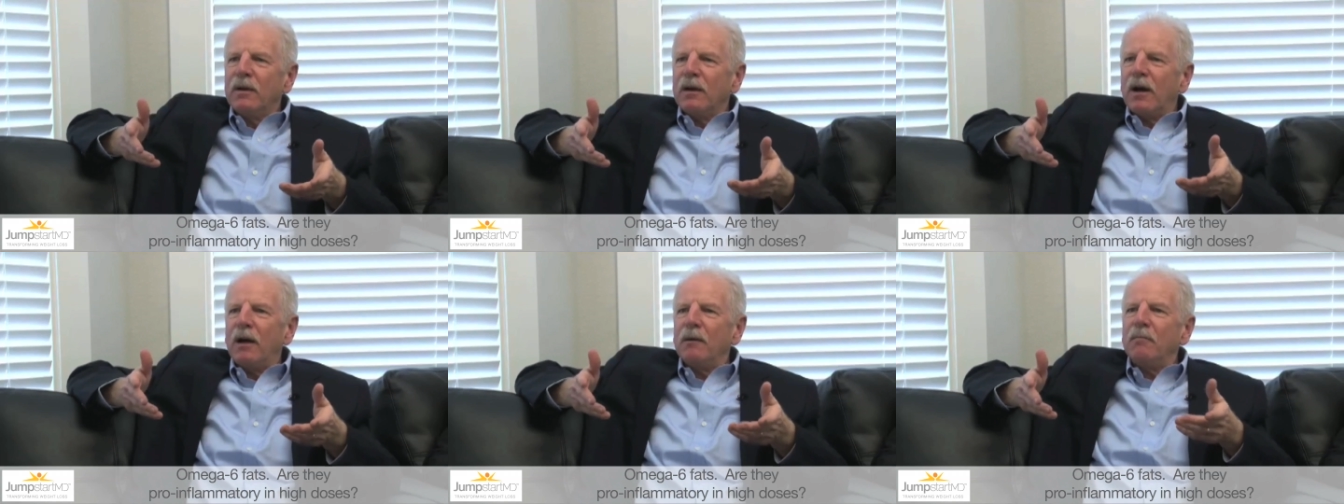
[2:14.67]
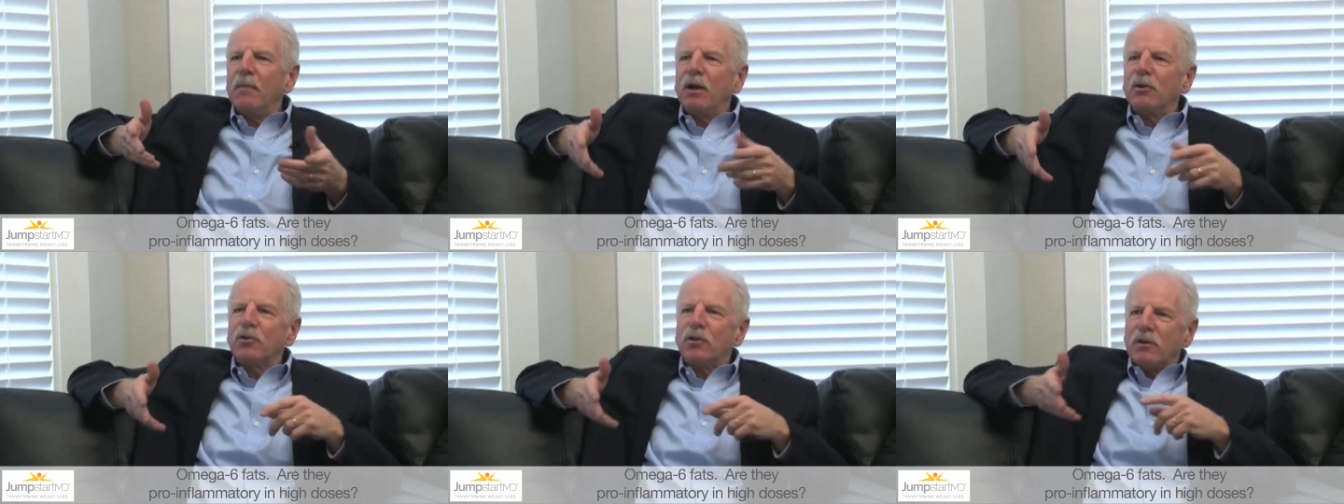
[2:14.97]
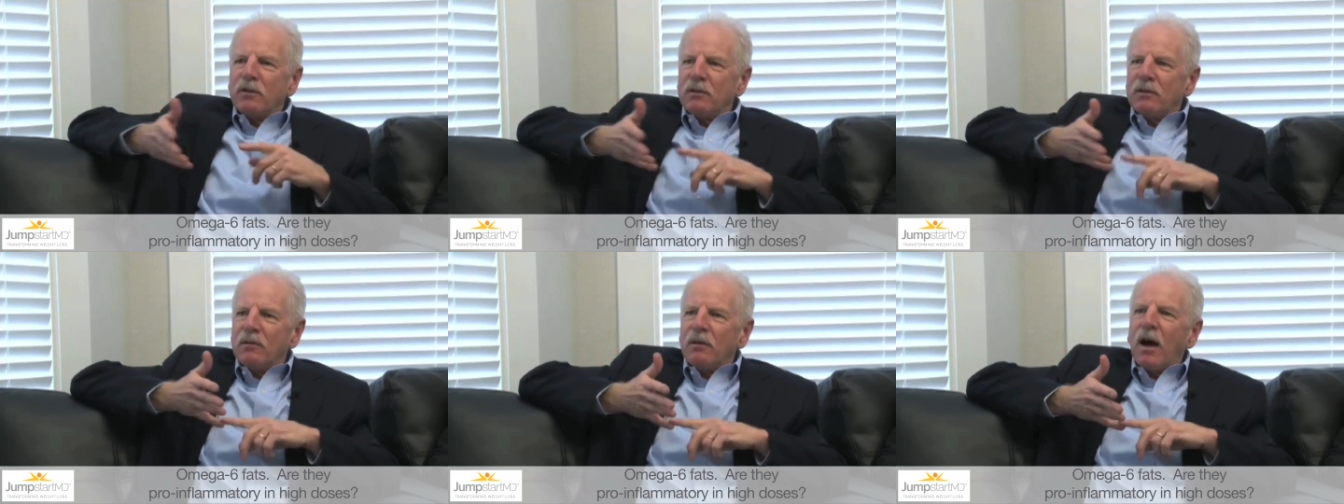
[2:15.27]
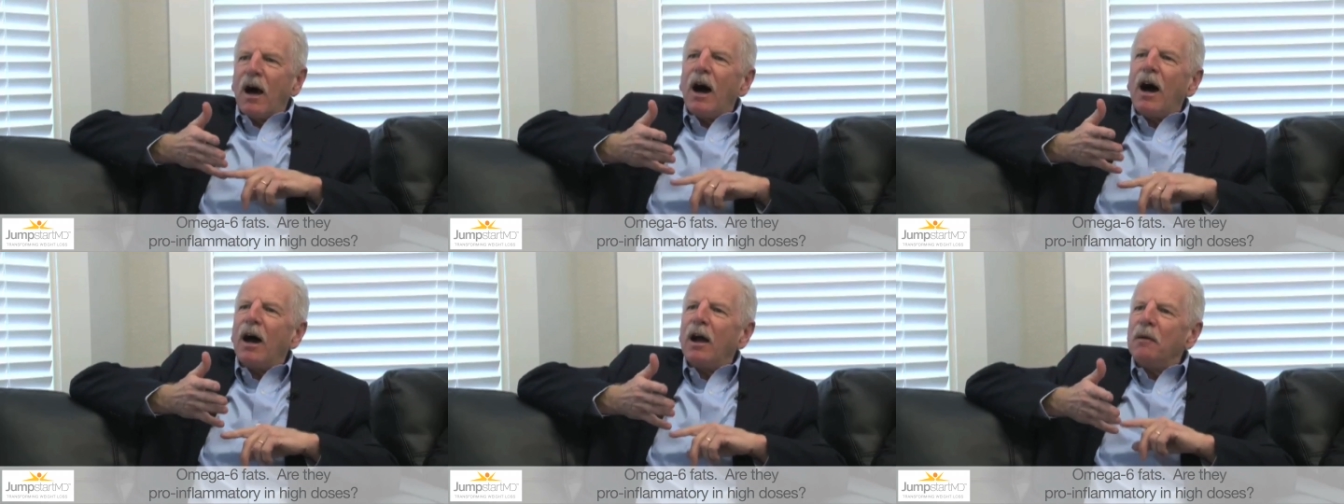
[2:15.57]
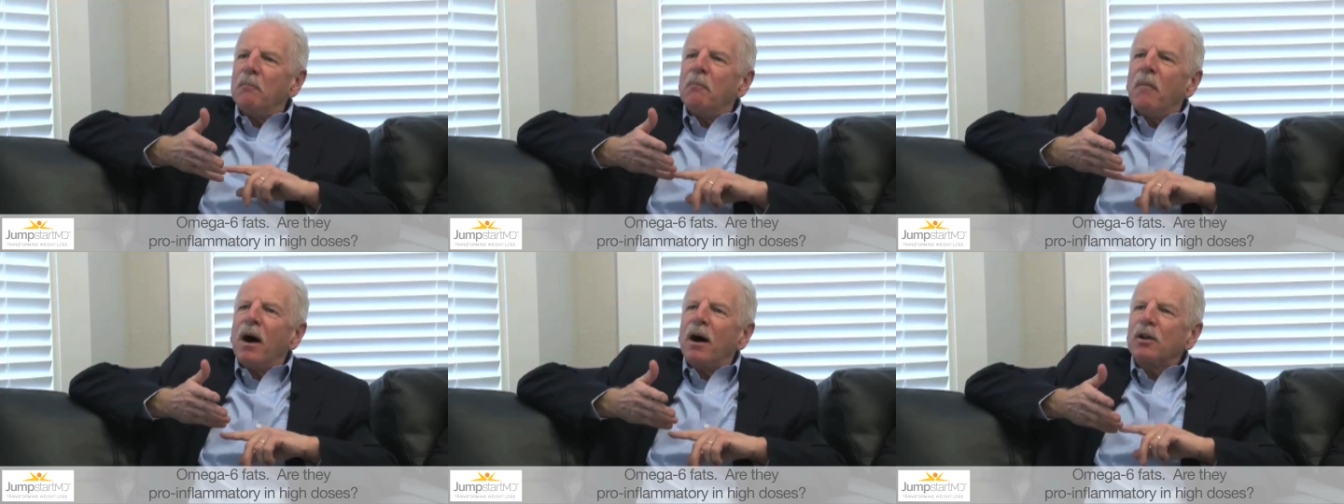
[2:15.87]
I mentioned high
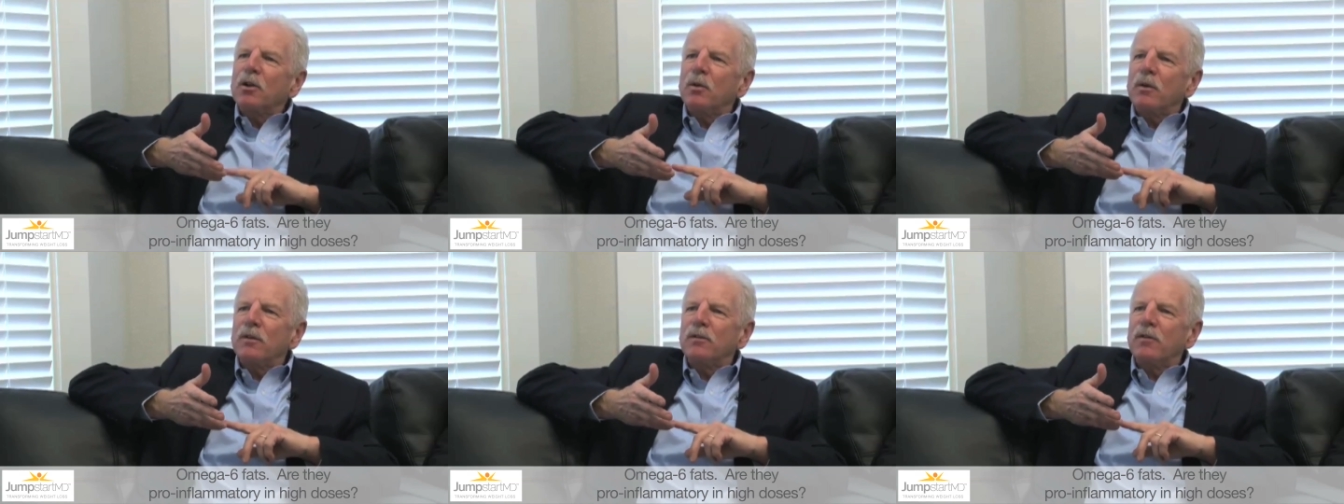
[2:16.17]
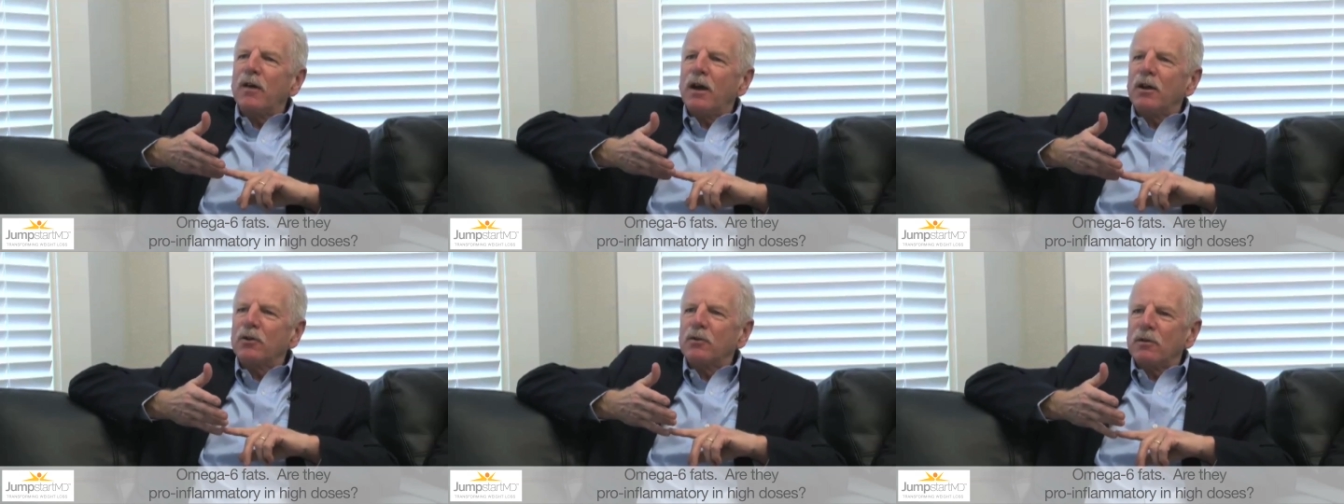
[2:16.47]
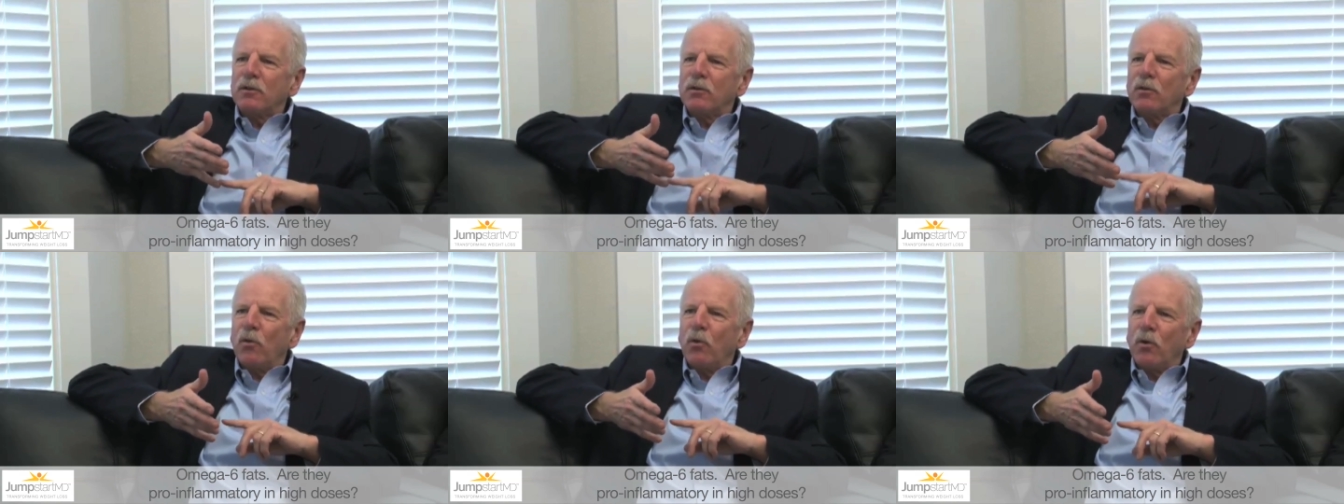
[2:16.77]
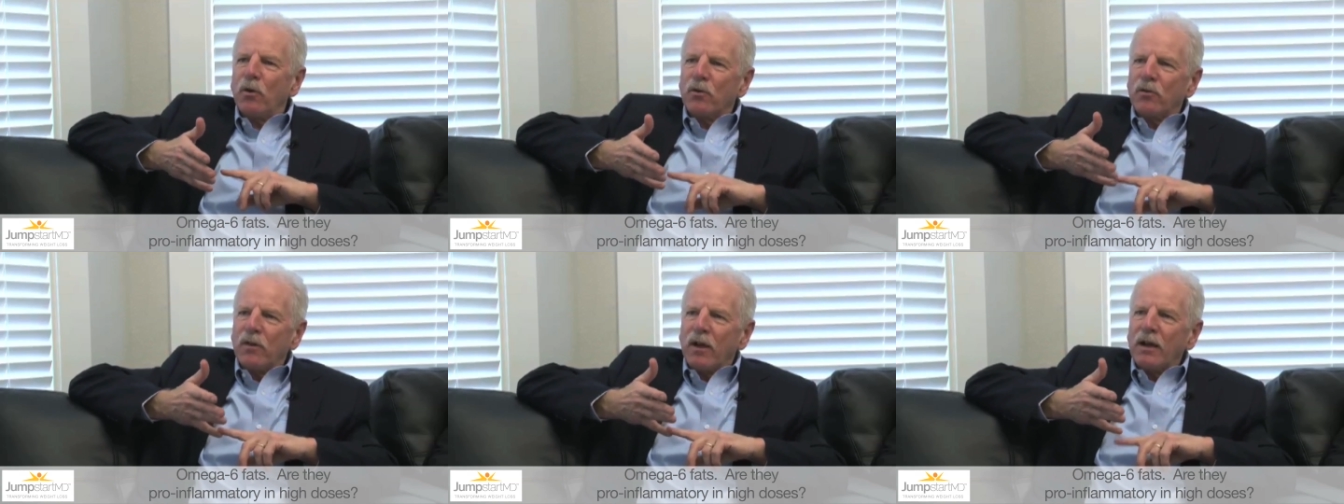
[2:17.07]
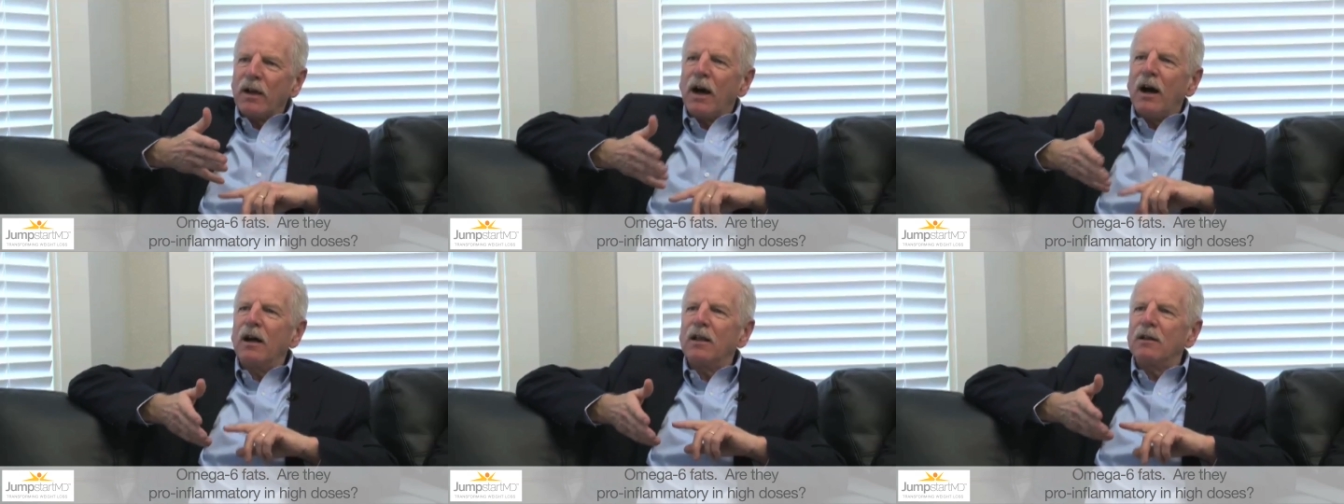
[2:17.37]
monounsaturated oils
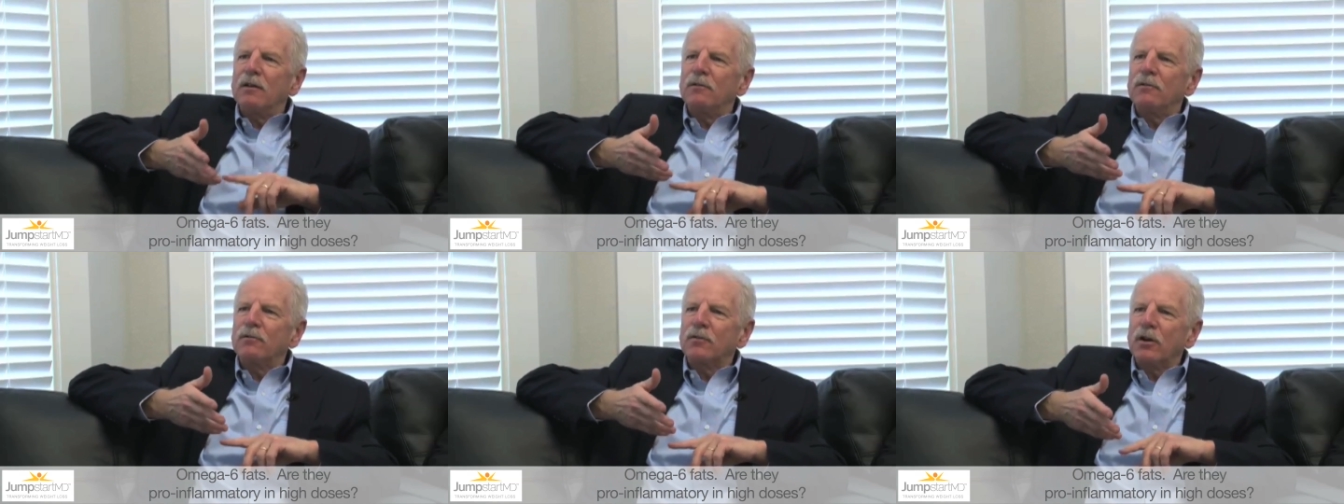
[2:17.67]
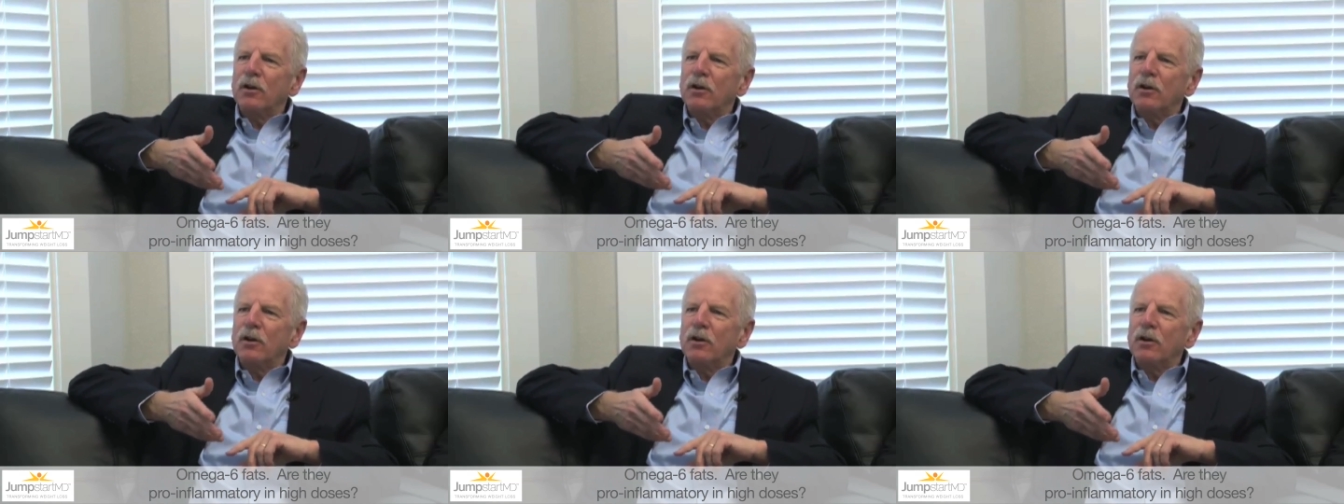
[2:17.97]
like olive,